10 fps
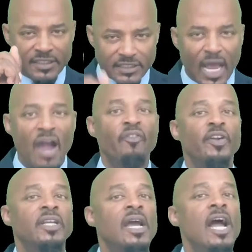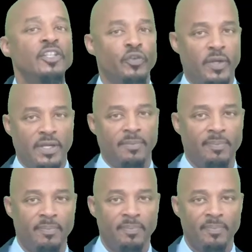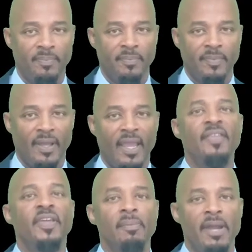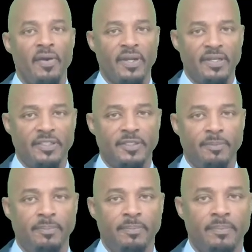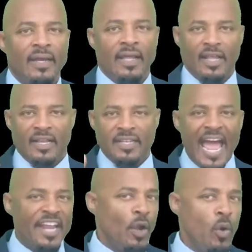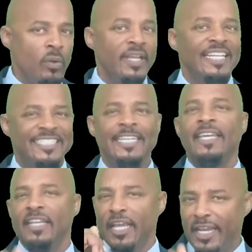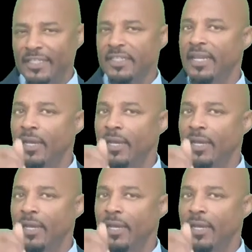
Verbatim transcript: sovereign country in the Americas. Not only did it